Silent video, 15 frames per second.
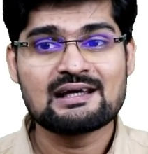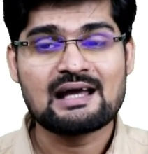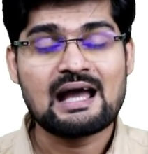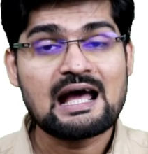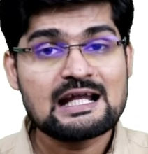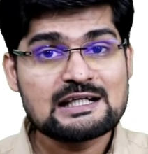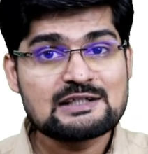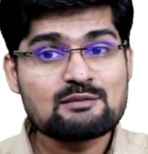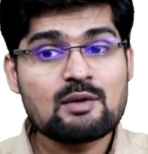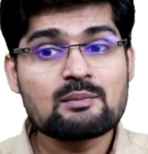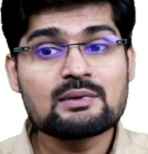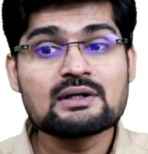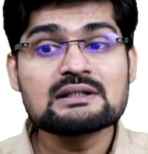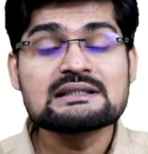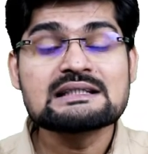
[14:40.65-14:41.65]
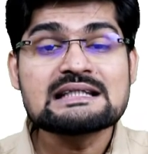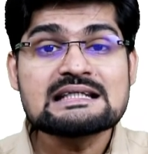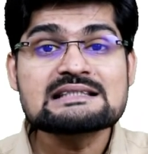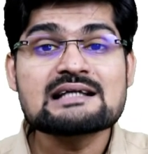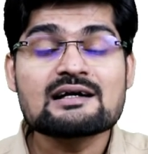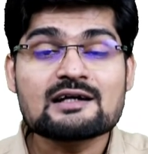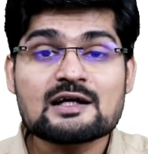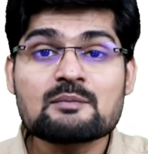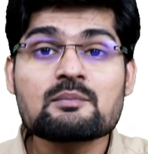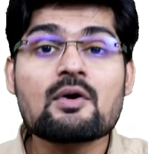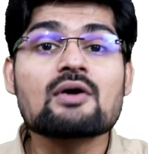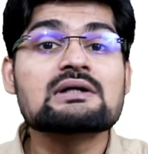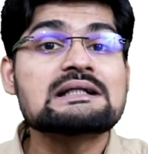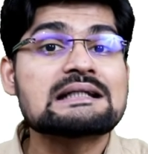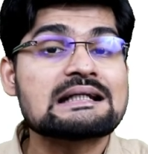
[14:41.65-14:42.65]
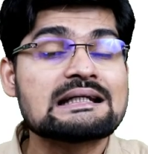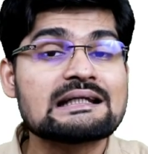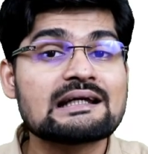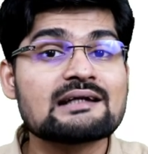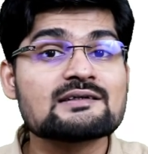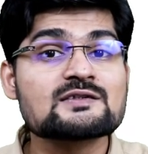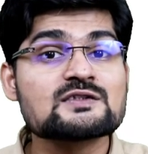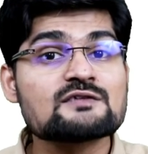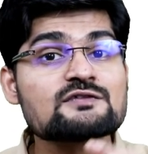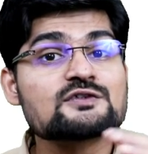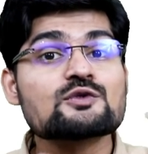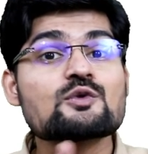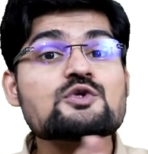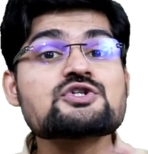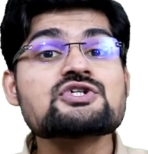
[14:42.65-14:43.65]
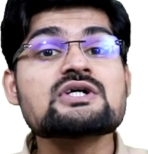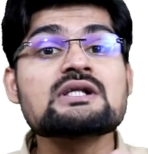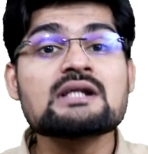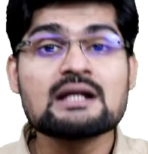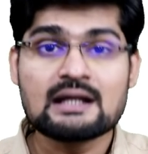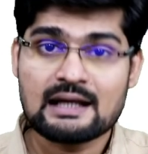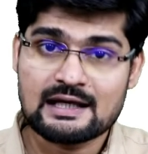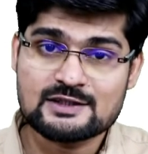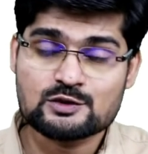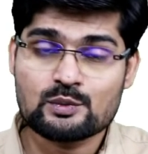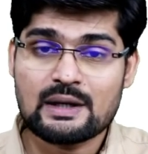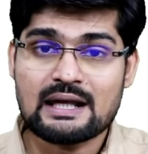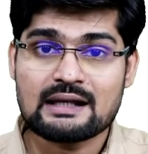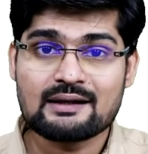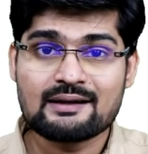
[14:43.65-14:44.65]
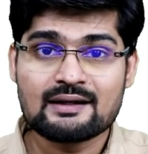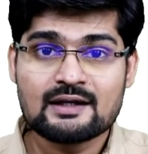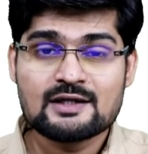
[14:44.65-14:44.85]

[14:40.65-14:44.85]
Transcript: And remember, these are important indicators of social as well.